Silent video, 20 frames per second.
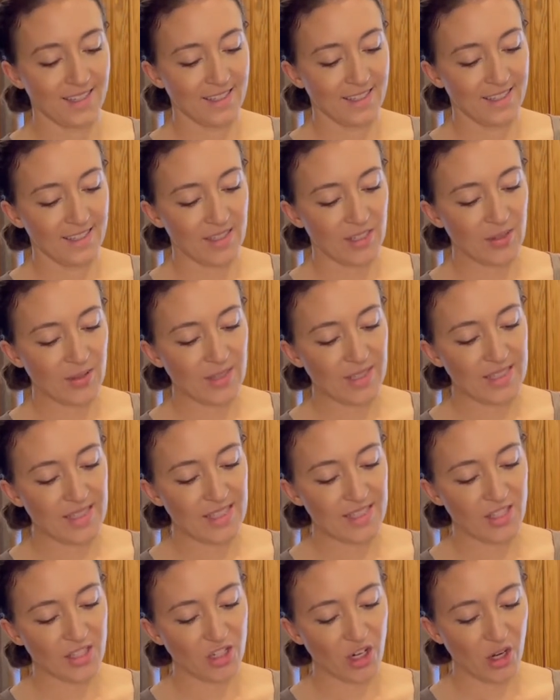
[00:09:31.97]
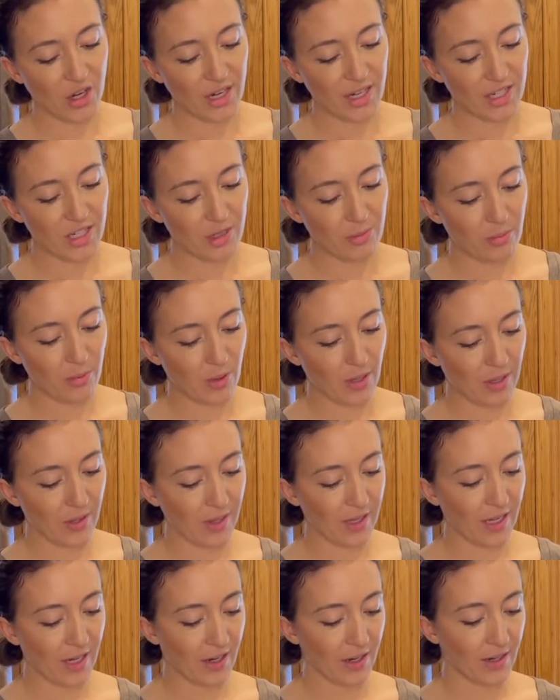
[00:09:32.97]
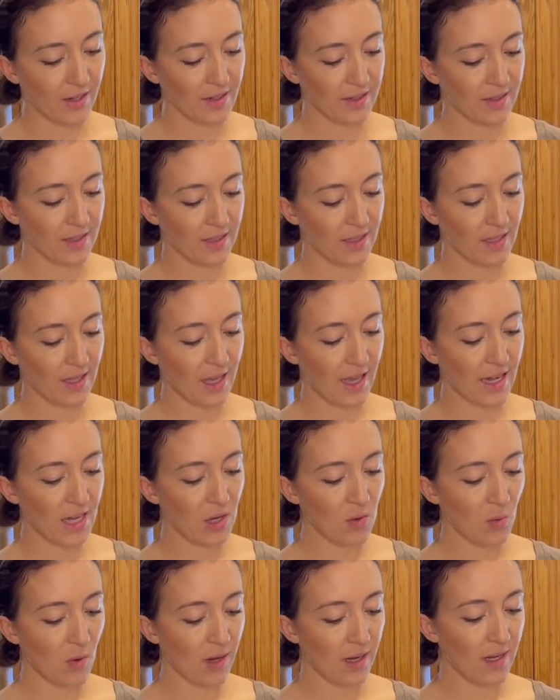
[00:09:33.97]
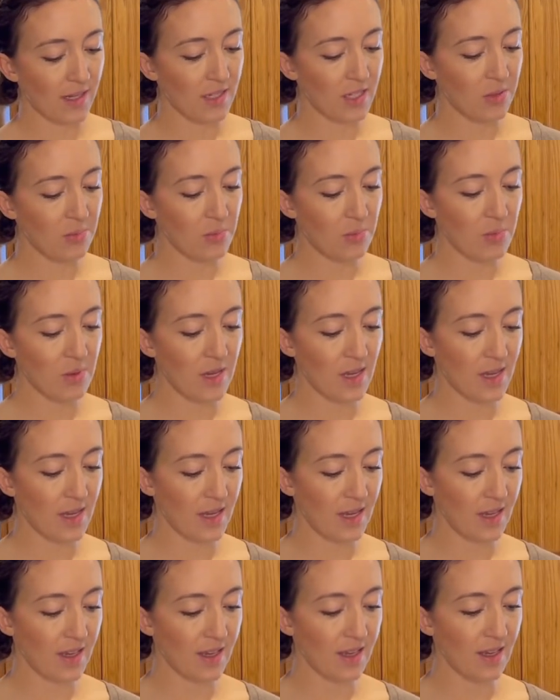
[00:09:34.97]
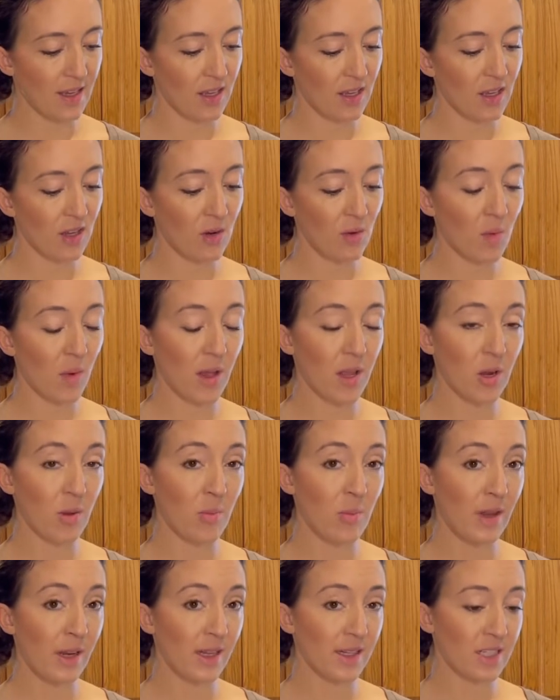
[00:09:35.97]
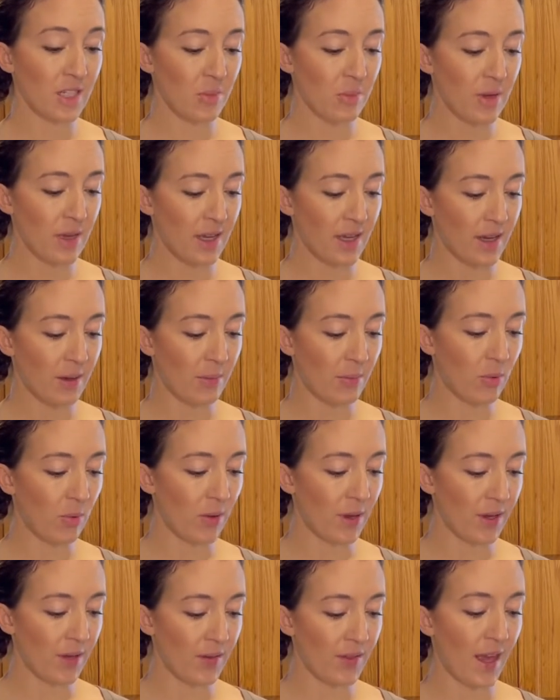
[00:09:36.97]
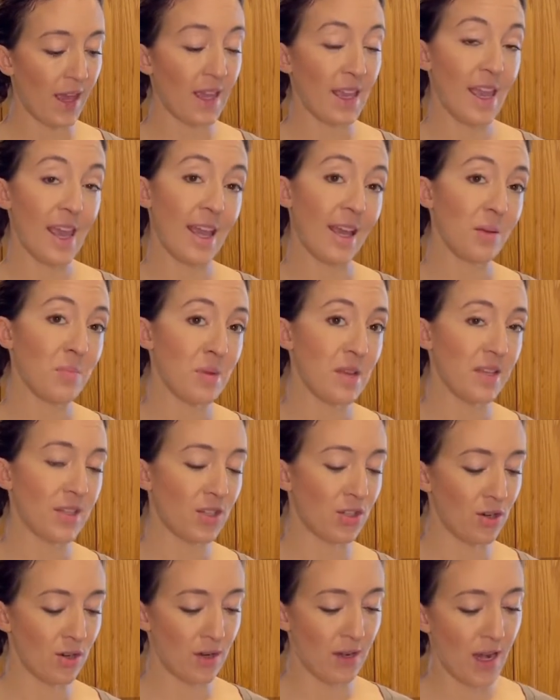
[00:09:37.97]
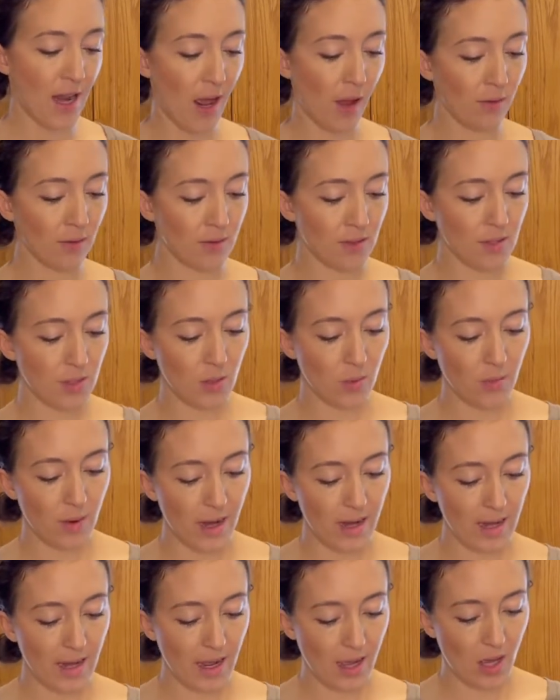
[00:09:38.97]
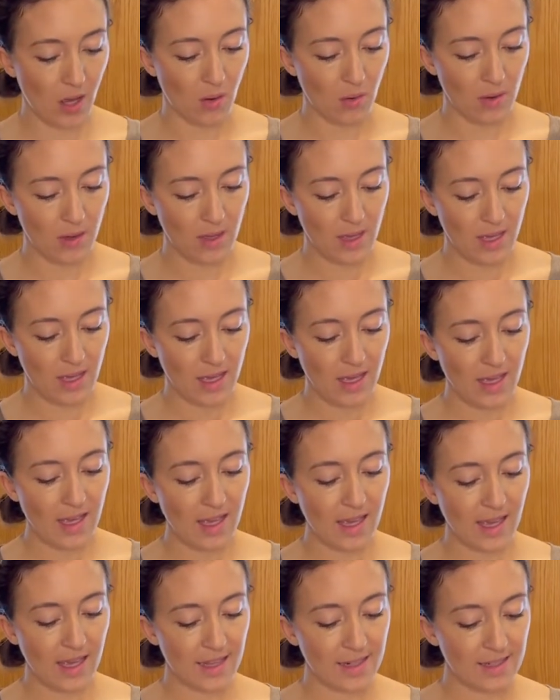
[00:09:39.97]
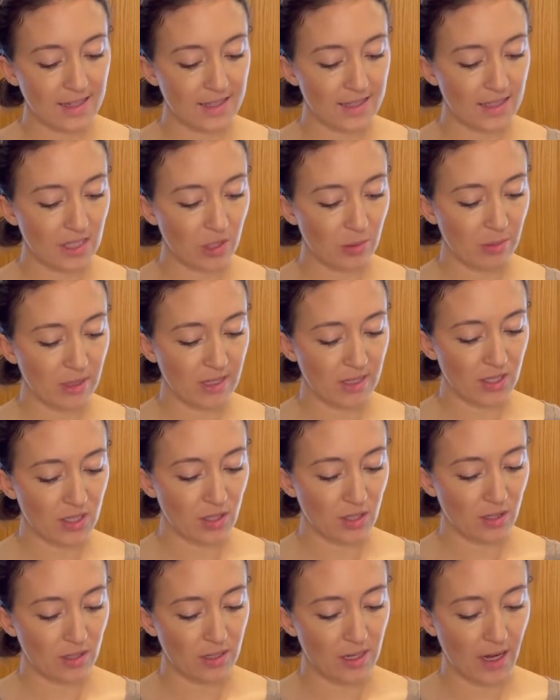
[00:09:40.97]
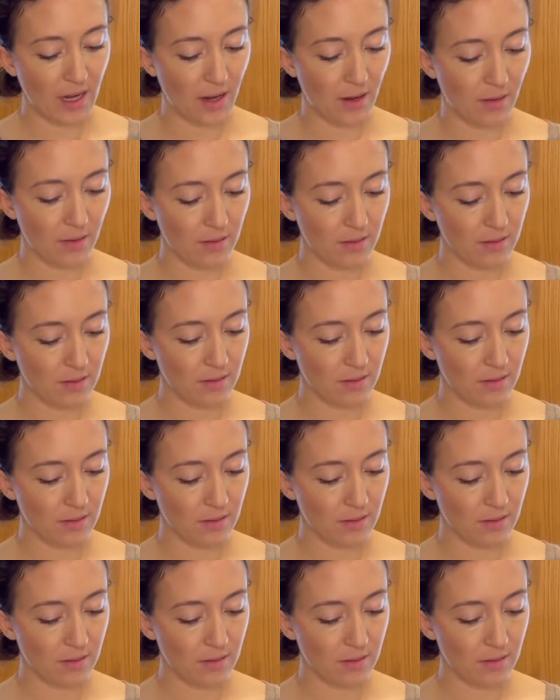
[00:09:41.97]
So this is starting to boil here, and you want it to be, you want your minute to be a boil that can't be stirred down. So right now it can still be stirred down.